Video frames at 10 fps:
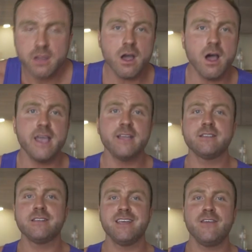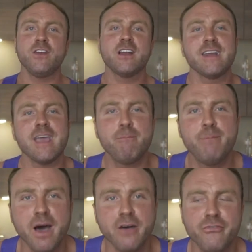Guys, if you're looking to get
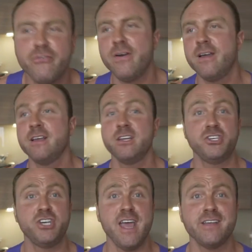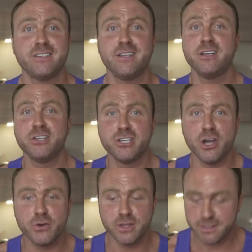buff, chest,
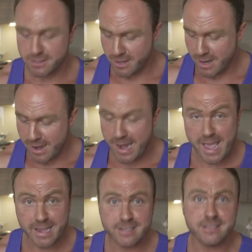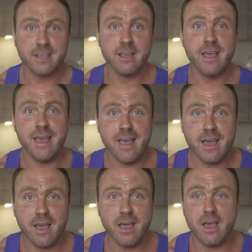shoulders, legs,
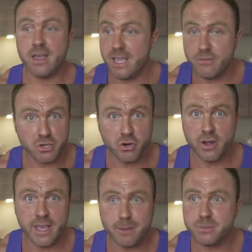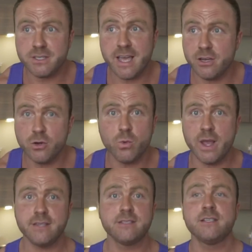even your hips and your
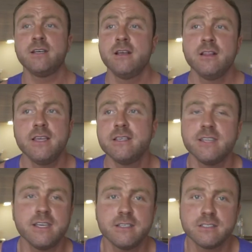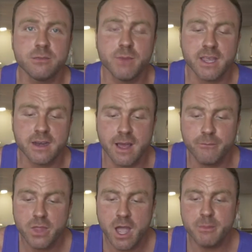waist, these things do make it
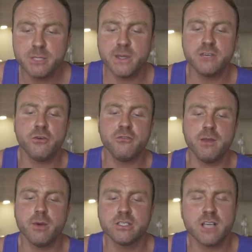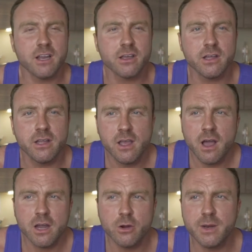count. I mean, especially for females,
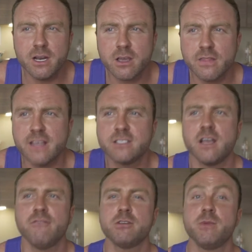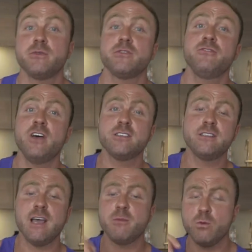I normally look at their circumference measurements first,
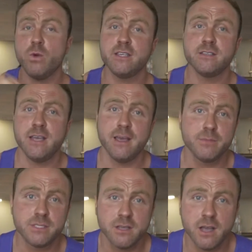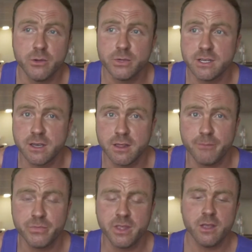and that would be waist and hips. I always look at
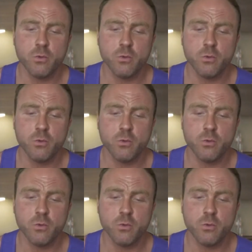them.